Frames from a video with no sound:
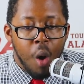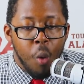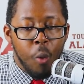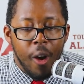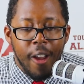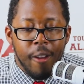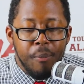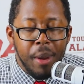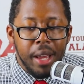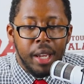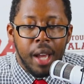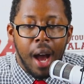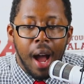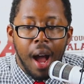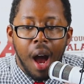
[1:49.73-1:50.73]
We've
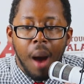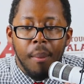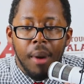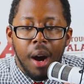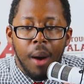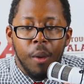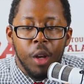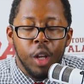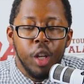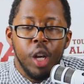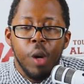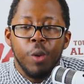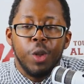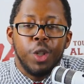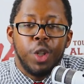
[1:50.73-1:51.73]
become
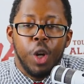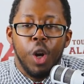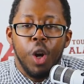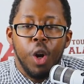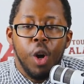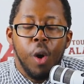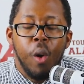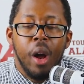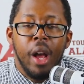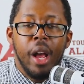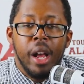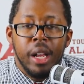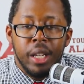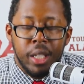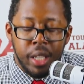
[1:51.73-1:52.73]
used to
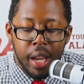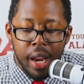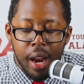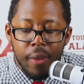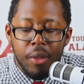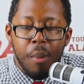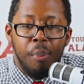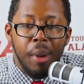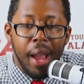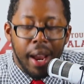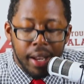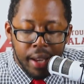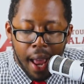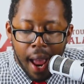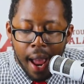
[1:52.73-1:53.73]
seeing the
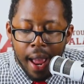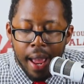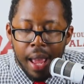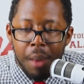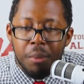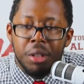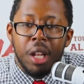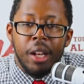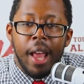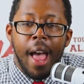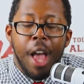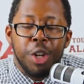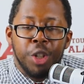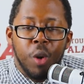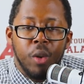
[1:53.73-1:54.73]
big names, the
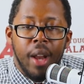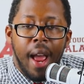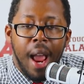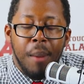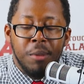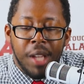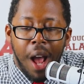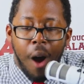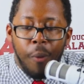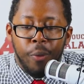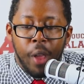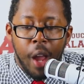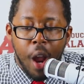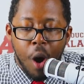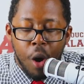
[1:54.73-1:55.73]
national names out
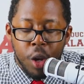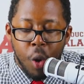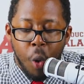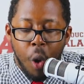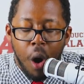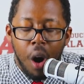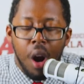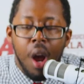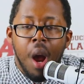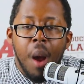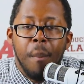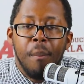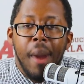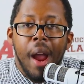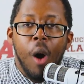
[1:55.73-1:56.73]
there, your
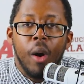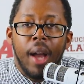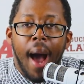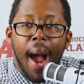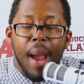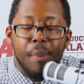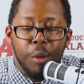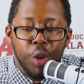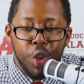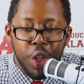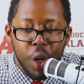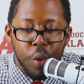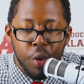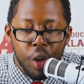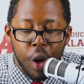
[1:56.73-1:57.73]
Mel Kiper
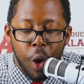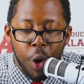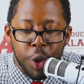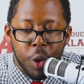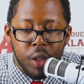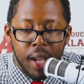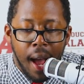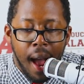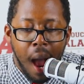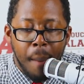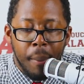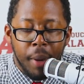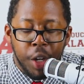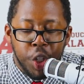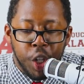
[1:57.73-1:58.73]
Juniors, your
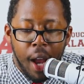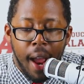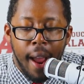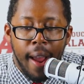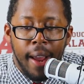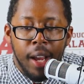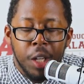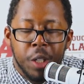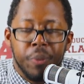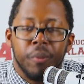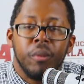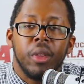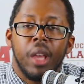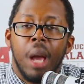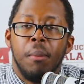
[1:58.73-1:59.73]
Todd McShays,
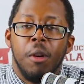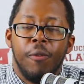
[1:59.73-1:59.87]
and